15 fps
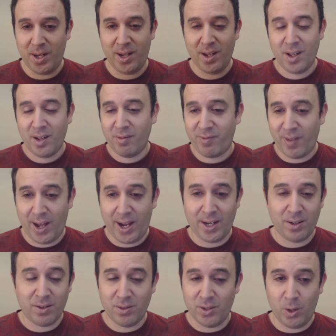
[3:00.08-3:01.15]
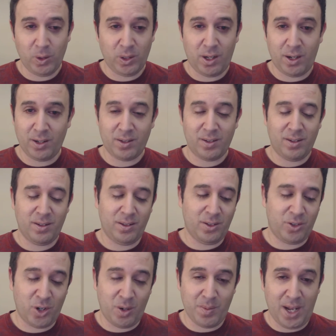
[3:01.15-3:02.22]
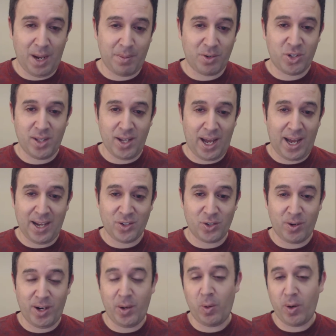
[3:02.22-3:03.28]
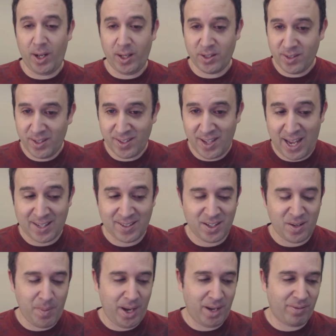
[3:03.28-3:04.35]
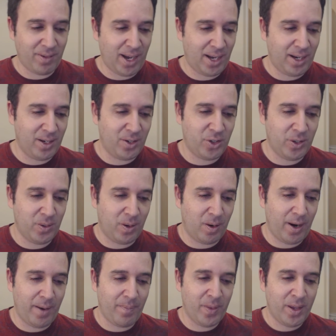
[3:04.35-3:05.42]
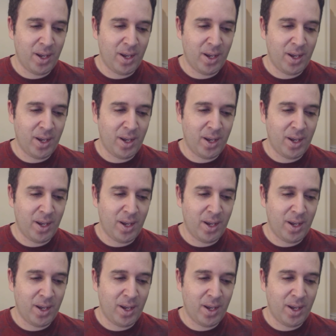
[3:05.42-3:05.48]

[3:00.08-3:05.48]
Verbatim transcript: be fine, no long-term damage to the eyes or anywhere else this acid may have gotten into, all right?